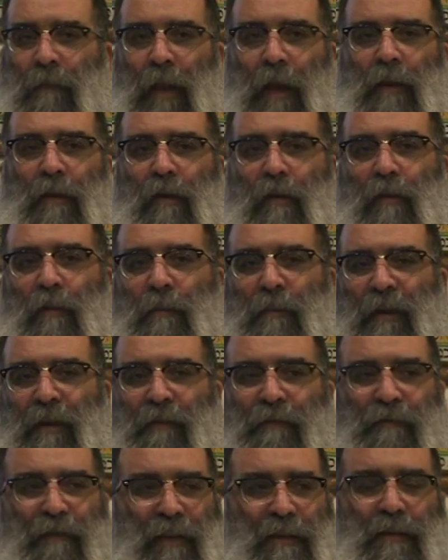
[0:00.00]
And you could be
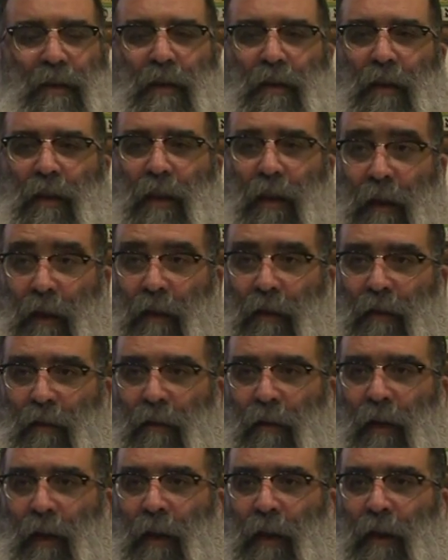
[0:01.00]
physically ill,
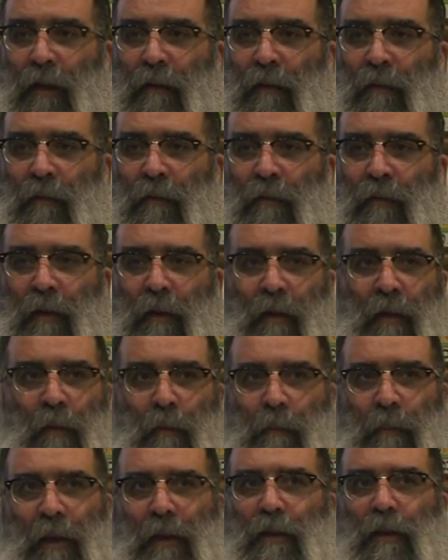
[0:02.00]
lo aleinu,
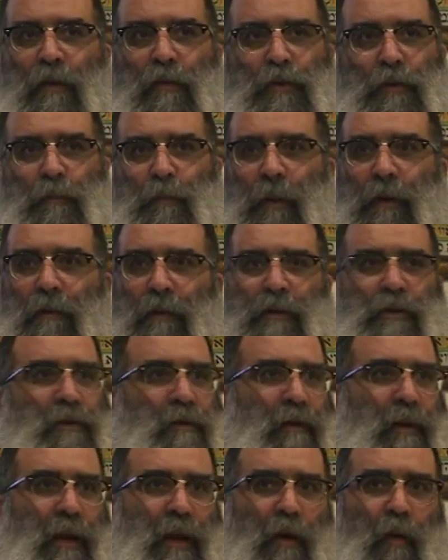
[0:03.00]
but you're
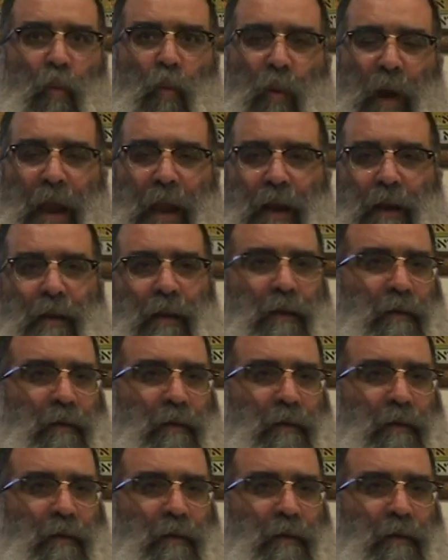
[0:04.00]
spiritually awake